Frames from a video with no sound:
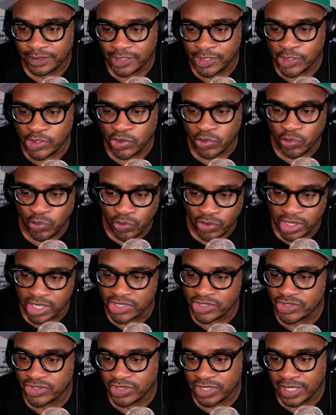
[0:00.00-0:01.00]
in a
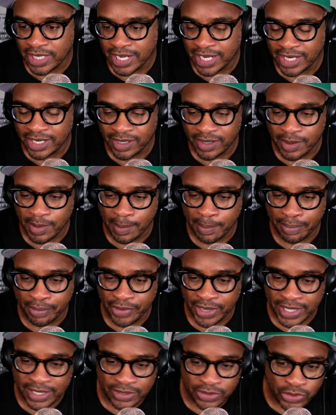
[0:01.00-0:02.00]
rush to
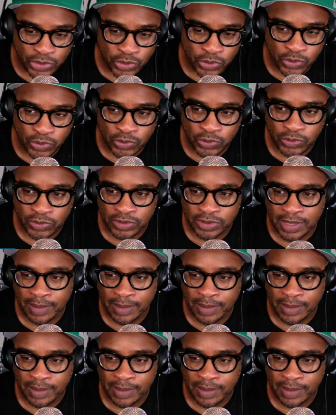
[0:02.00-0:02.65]
break news.